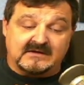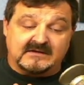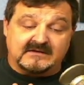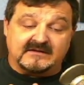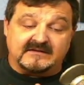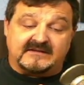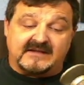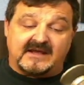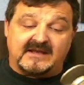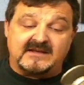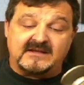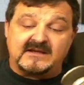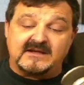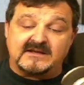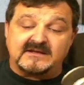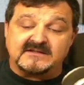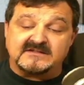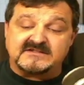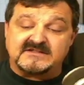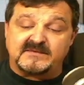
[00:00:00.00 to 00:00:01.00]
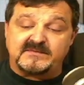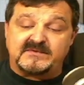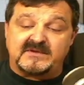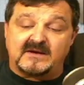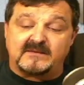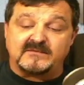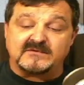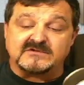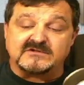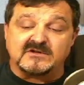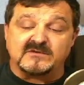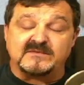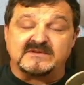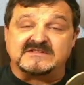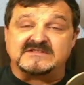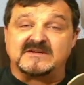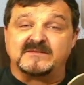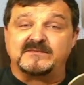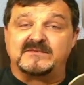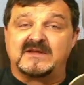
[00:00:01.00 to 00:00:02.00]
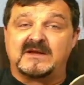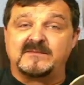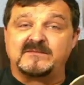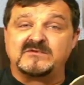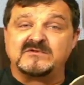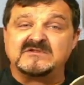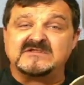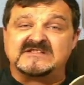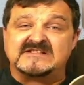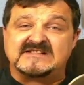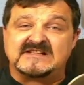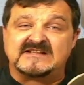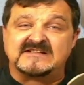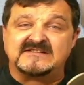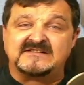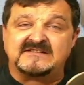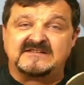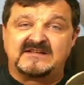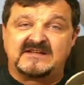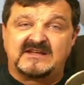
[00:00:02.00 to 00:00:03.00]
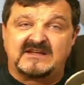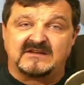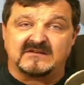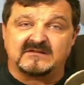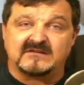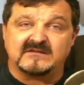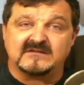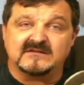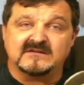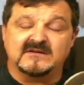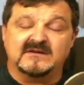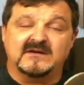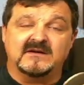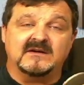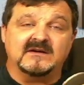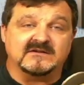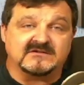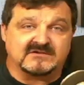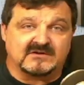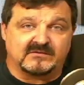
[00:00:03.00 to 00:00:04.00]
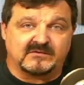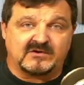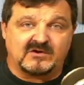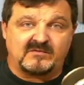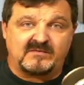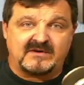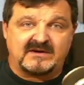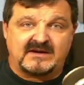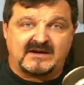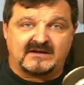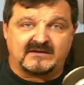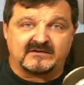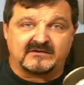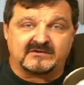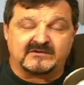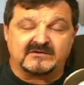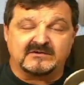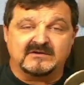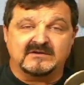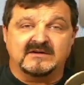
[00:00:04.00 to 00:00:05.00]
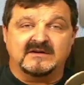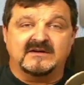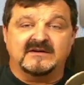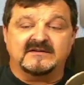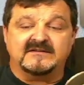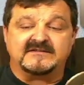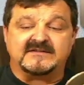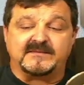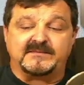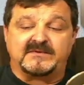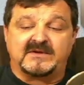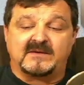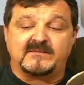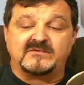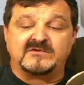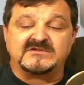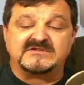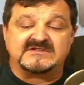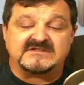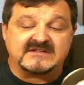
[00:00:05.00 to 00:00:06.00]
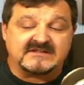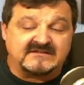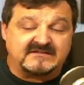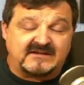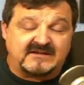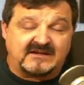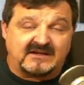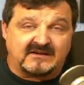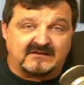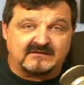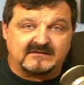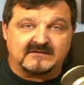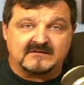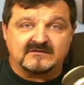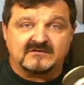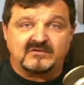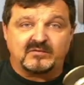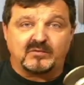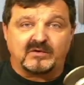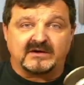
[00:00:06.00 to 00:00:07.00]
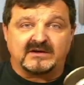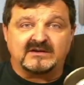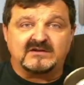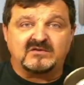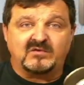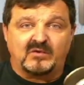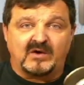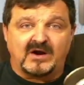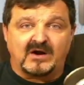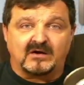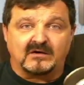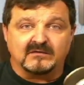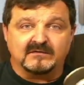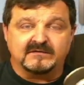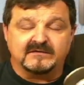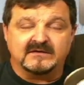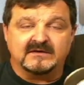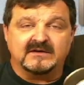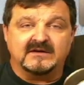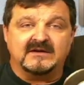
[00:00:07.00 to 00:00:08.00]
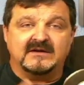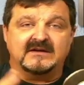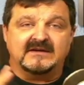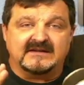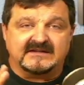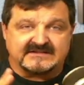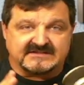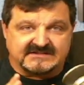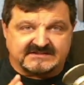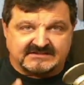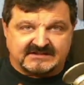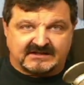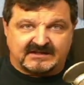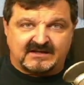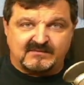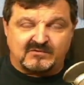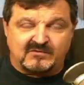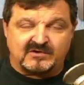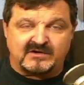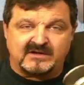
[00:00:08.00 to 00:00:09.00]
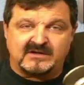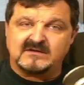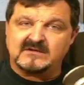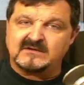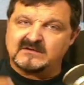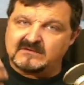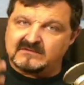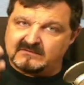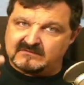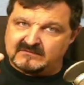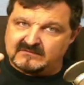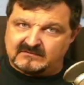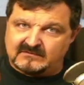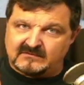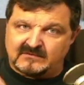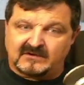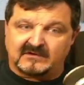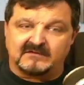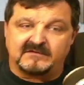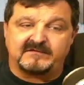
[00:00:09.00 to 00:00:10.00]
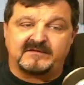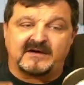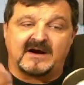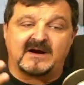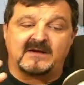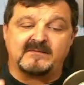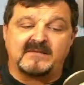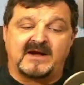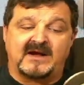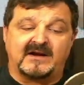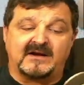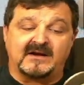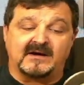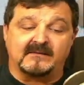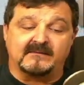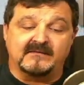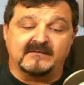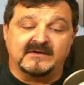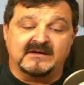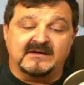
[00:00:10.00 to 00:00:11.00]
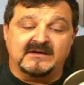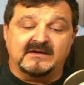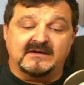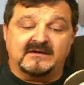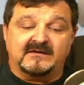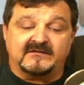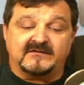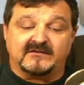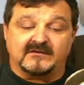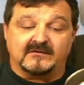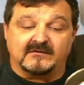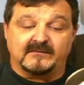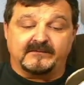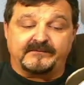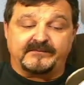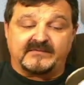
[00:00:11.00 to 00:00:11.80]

The date again in September is going to be September 16th. It's already on my calendar. September 16th, 2012. It's Sunday morning. We're going to fire back up. So